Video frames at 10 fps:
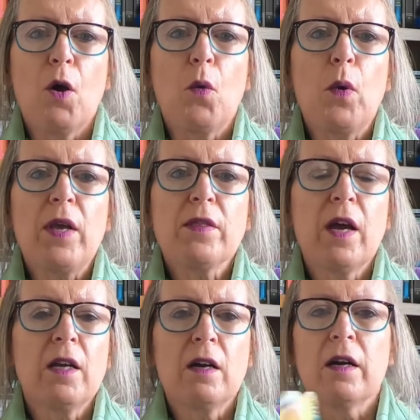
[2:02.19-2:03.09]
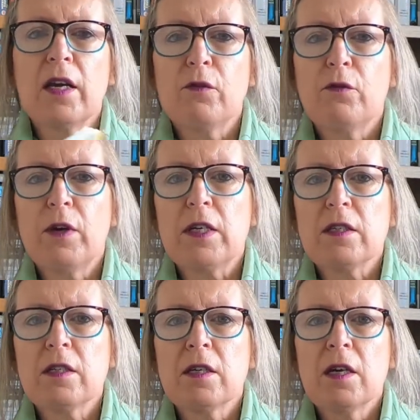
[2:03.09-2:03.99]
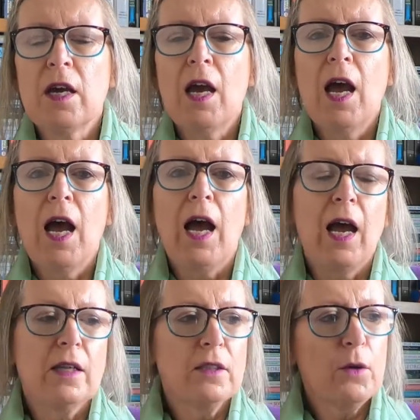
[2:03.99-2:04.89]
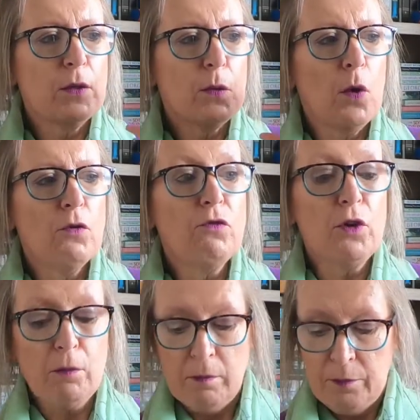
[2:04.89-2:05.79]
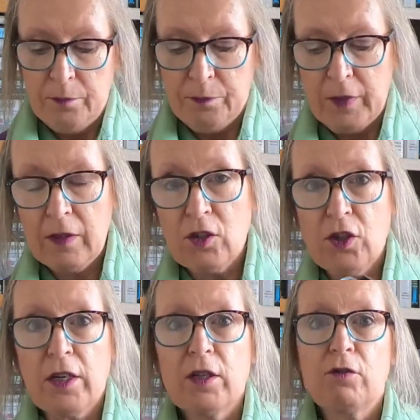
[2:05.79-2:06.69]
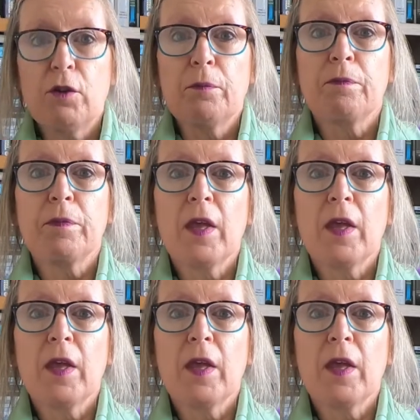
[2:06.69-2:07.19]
with an iron fist. And there was one room, the China Room,